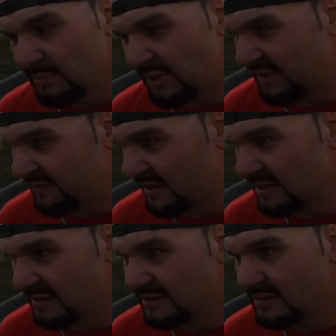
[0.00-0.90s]
But
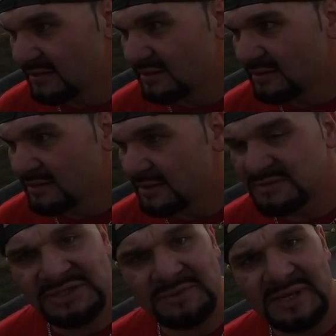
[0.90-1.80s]
it
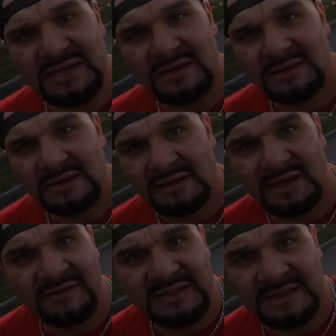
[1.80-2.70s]
was a good week.
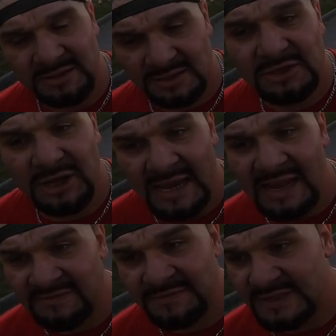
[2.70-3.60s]
Got everything, gonna
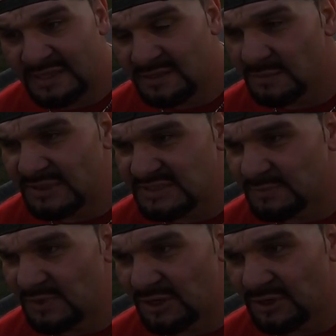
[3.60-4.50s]
have everything done by
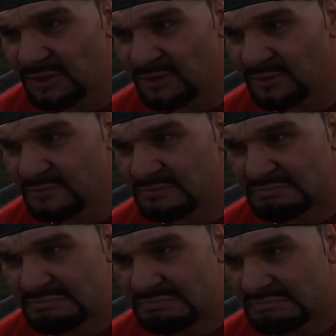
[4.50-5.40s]
tomorrow.
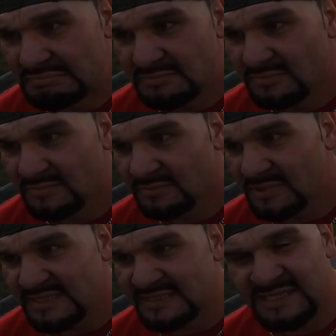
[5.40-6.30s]

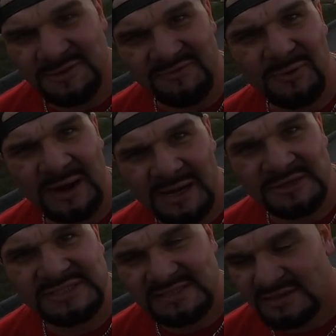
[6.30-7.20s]
I say 3-4
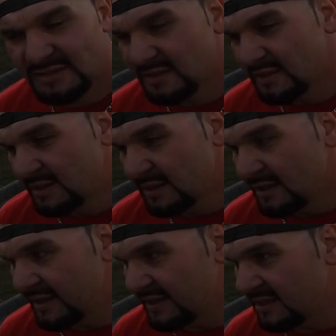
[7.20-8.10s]
hours.
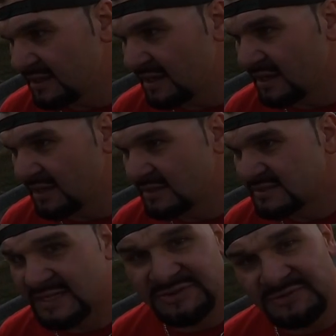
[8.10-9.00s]
And
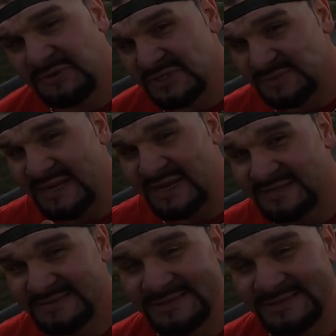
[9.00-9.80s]
stay tuned for this weekend.